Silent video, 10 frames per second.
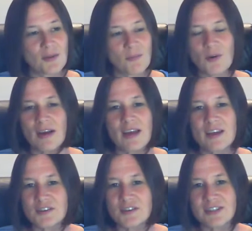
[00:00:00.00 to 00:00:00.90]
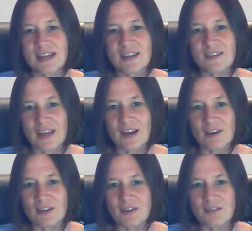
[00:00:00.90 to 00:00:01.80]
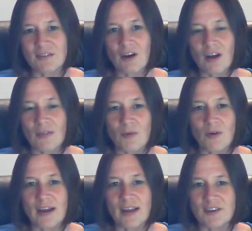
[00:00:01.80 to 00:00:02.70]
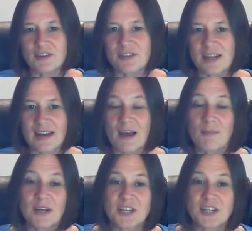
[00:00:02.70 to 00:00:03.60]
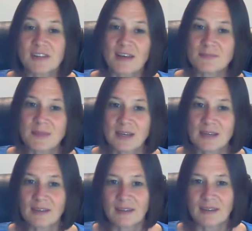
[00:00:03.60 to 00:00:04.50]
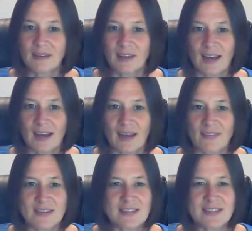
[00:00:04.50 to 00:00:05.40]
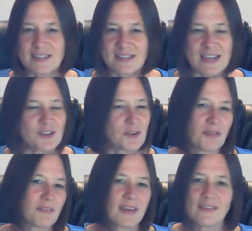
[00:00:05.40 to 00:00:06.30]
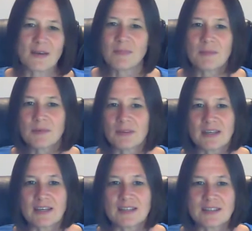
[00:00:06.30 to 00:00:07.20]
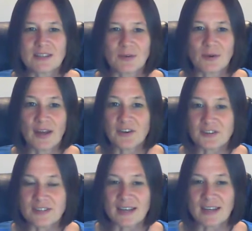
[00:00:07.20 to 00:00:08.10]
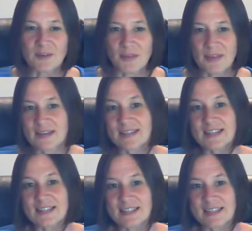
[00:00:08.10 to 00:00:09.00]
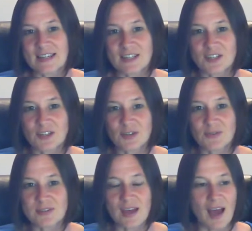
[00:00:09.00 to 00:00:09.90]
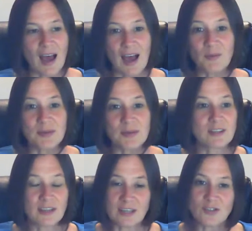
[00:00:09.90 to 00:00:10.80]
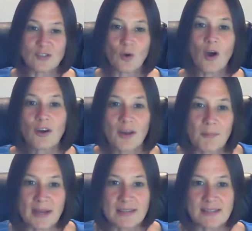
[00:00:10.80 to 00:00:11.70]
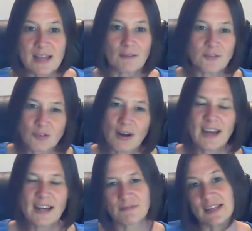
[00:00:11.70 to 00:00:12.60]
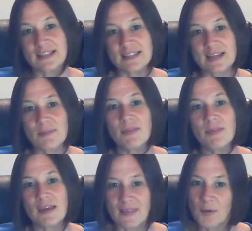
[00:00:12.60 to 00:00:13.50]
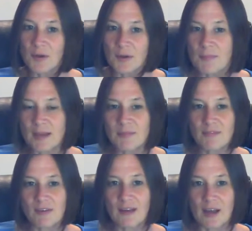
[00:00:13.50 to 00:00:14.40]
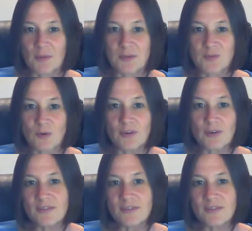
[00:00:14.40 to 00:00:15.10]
the more I understand of the character of God, the more I understand how much he loves me. And this is the central thing that people need to understand with identity issues. I was looking so hard at myself, trying to find something that would make me feel like I was worth